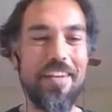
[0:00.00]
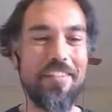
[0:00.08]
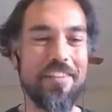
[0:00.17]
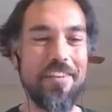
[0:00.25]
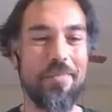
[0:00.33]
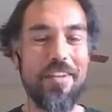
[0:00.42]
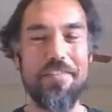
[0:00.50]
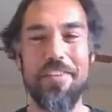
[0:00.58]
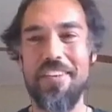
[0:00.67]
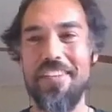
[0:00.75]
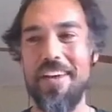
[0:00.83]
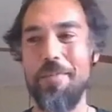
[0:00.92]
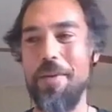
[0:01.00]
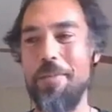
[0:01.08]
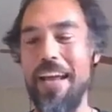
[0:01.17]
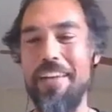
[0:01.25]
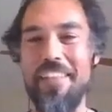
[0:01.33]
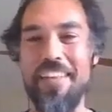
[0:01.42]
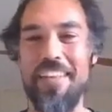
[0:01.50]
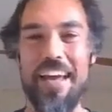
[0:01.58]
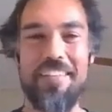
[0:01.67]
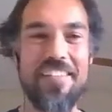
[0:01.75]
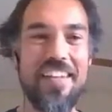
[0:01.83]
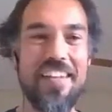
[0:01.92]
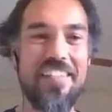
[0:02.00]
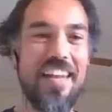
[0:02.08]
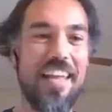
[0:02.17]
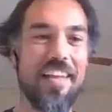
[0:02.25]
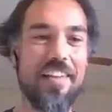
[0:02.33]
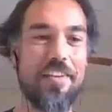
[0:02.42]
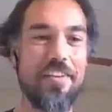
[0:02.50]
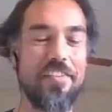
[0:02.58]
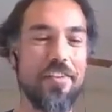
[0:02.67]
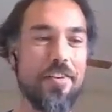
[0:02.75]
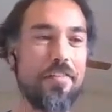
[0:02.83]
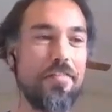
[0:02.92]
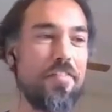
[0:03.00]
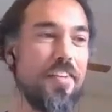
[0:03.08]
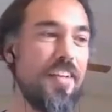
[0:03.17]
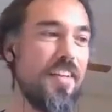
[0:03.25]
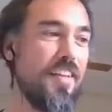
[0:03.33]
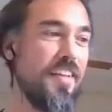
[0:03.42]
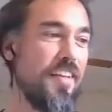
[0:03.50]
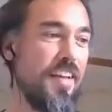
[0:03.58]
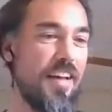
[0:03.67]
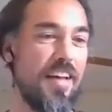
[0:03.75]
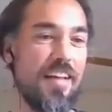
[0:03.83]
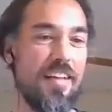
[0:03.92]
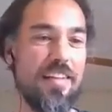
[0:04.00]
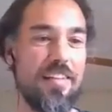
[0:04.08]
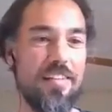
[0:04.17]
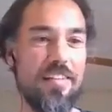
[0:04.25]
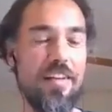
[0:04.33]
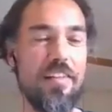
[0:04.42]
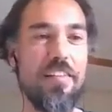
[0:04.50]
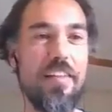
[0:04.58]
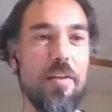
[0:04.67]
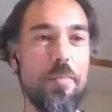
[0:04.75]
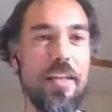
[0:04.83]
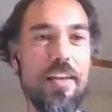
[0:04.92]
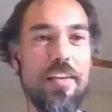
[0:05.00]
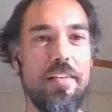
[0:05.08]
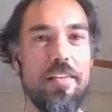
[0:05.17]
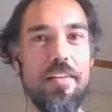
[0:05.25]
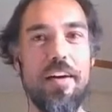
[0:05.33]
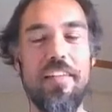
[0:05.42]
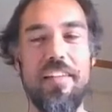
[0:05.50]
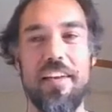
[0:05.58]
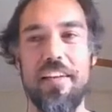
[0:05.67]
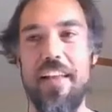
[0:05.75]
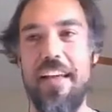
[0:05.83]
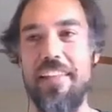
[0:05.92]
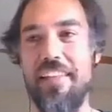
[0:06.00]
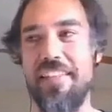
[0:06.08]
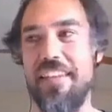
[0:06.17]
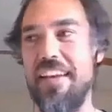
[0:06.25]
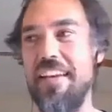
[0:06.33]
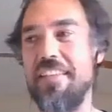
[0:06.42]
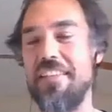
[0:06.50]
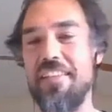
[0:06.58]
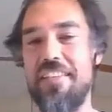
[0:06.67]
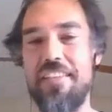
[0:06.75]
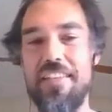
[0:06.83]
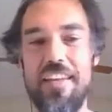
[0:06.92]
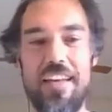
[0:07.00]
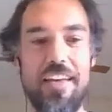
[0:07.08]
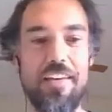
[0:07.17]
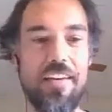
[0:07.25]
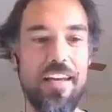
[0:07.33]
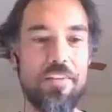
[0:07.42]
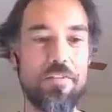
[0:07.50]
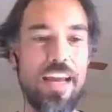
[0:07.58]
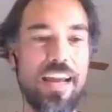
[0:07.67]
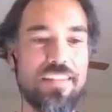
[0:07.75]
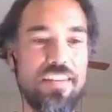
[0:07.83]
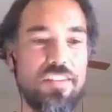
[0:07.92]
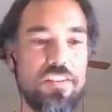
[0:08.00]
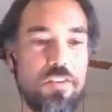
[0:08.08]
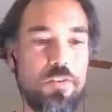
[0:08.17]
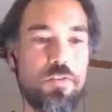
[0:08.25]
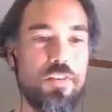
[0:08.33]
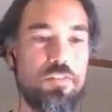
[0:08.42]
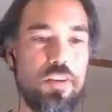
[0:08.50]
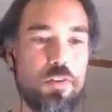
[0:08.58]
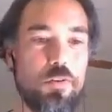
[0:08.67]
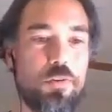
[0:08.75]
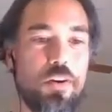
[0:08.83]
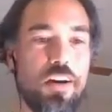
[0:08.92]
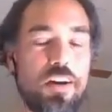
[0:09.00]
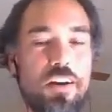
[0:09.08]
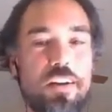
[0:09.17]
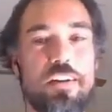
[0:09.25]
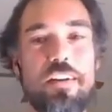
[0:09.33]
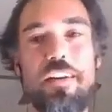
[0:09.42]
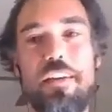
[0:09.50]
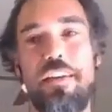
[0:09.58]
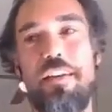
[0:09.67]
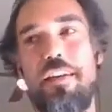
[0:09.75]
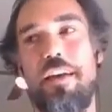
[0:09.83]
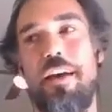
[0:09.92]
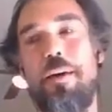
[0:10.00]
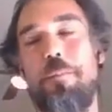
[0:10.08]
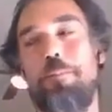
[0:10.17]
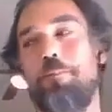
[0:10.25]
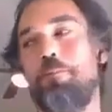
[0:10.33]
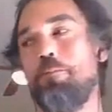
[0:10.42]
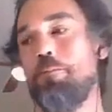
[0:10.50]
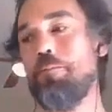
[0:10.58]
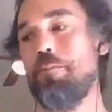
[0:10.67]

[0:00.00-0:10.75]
JavaScript influence on me, but I have the I have the sense that Angular is sort of uh, a little bit on the decline these days, and and React and Vue are um,